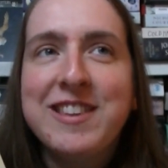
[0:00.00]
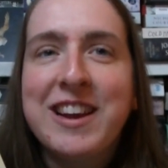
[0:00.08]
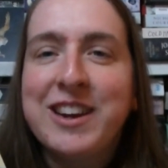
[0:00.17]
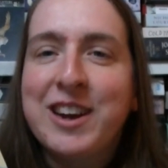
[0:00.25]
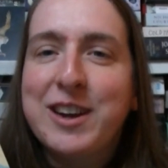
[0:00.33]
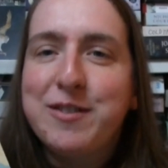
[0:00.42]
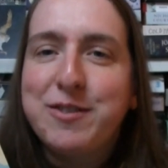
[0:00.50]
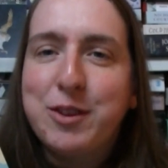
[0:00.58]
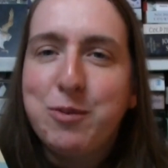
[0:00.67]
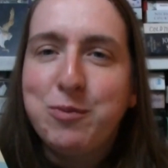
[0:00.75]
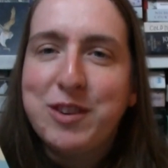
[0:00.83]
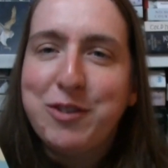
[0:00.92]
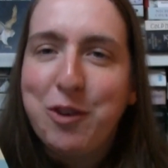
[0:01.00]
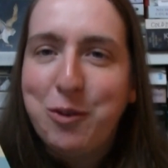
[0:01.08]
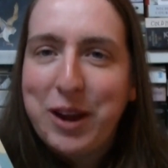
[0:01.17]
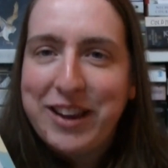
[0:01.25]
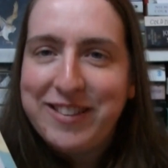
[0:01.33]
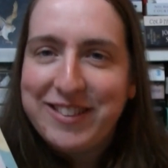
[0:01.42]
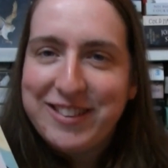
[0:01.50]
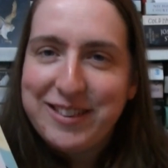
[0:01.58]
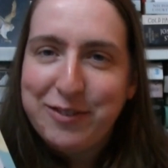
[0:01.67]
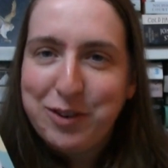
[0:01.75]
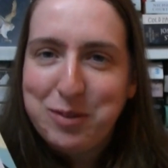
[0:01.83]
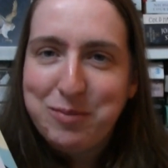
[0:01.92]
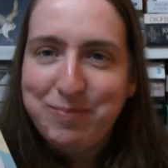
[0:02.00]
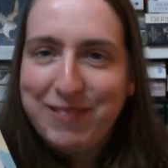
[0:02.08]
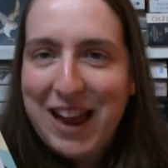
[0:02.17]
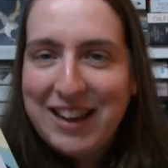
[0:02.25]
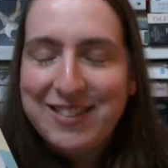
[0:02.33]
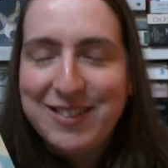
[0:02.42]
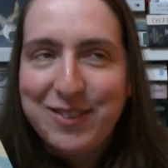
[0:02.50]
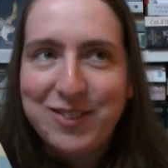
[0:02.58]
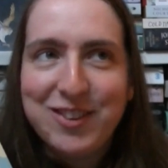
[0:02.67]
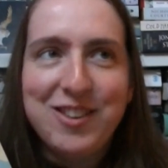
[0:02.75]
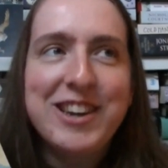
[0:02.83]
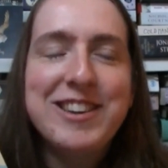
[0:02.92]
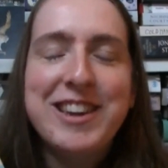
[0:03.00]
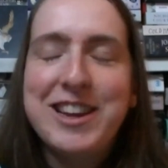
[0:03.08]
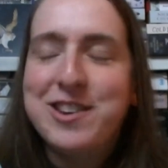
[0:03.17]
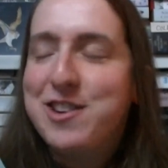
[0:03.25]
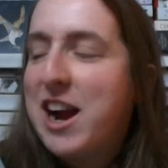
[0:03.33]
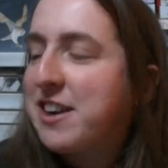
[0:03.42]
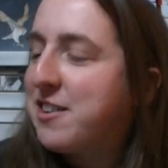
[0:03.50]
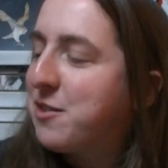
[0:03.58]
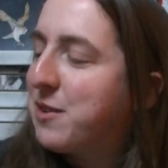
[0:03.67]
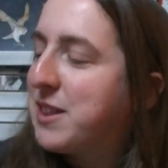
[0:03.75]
and kind of the different ways that different classes of society interacted with